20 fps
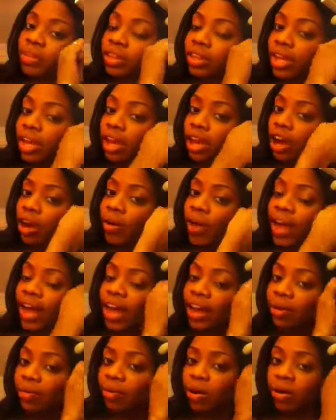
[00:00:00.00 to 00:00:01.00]
Then go
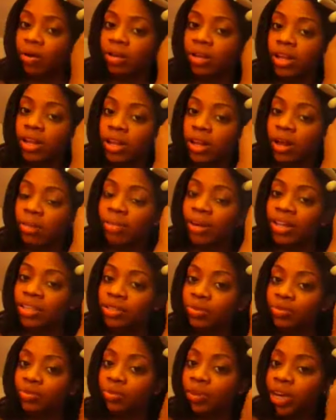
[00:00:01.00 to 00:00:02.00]
ahead and roll it up.
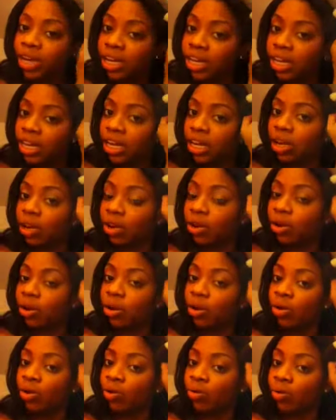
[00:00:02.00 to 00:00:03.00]
It's really,
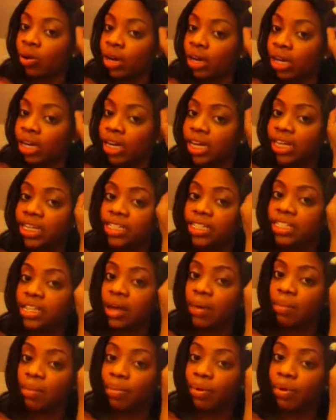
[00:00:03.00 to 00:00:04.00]
really
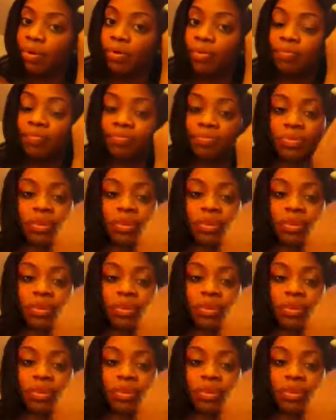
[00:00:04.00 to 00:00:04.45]
simple.